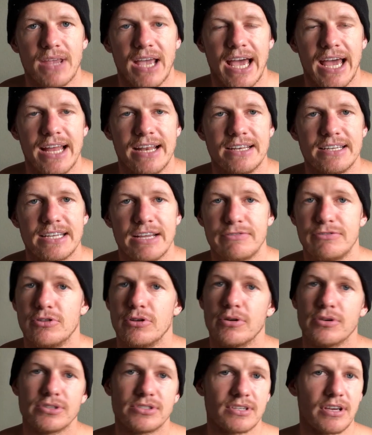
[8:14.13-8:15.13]
and if
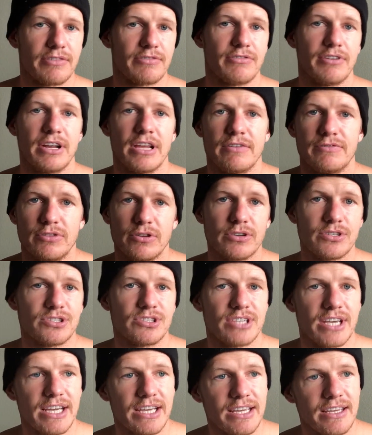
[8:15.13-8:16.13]
you're suffering, if you're
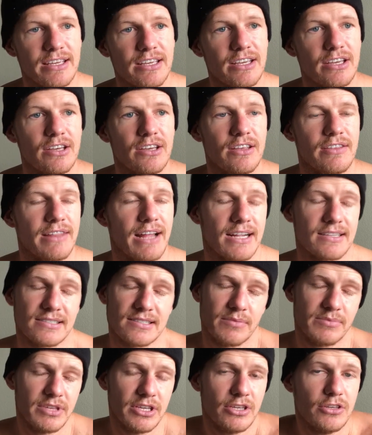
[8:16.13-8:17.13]
sick, that's
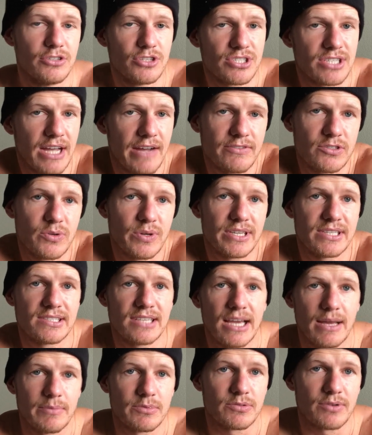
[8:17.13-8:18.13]
something you just have to
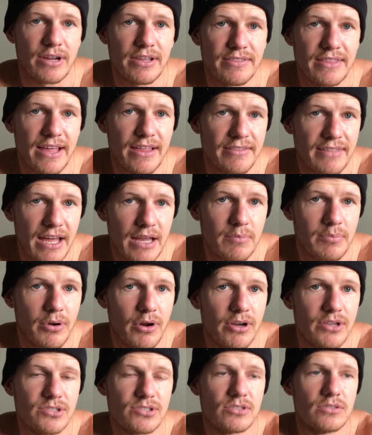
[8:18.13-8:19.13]
accept, right? That that
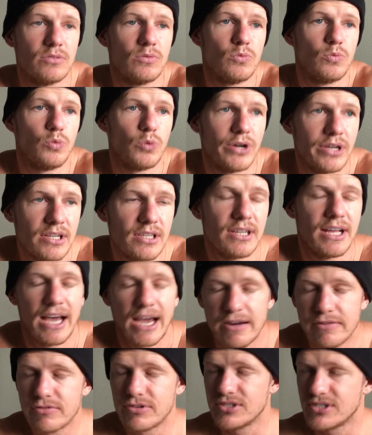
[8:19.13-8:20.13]
person will
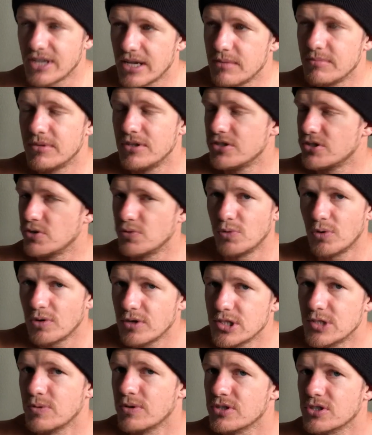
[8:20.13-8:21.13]
have resentment
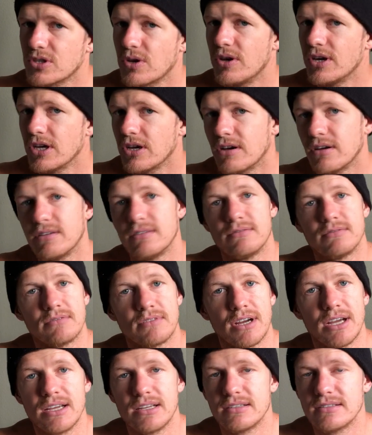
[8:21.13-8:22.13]
towards what's going on,
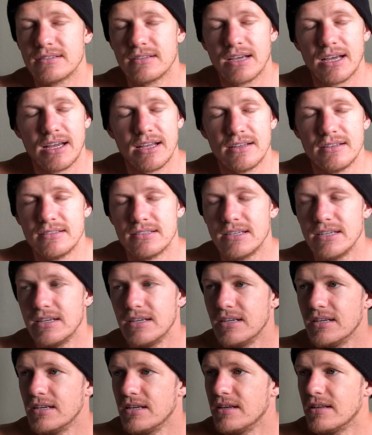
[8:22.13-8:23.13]
right? And
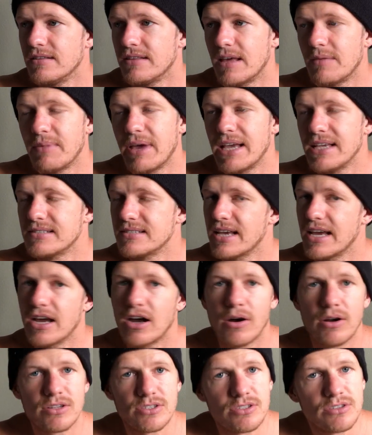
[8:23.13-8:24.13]
they may say,
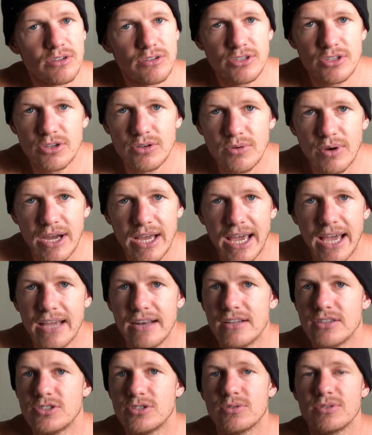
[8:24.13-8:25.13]
oh, it's not you I
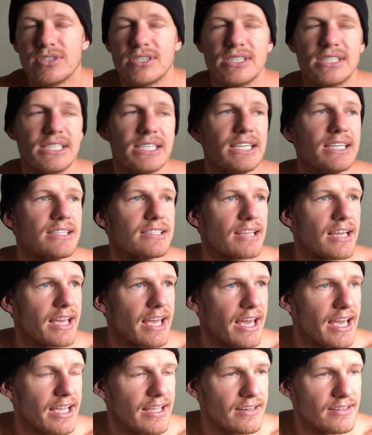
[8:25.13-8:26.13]
hate, it's your disease I
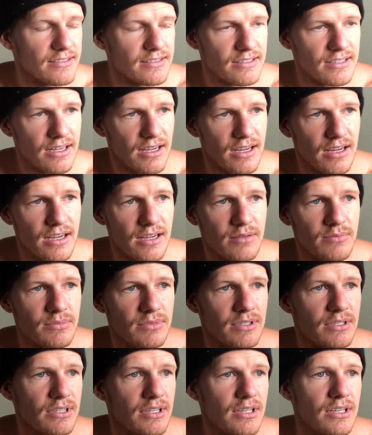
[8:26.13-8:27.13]
hate. Um,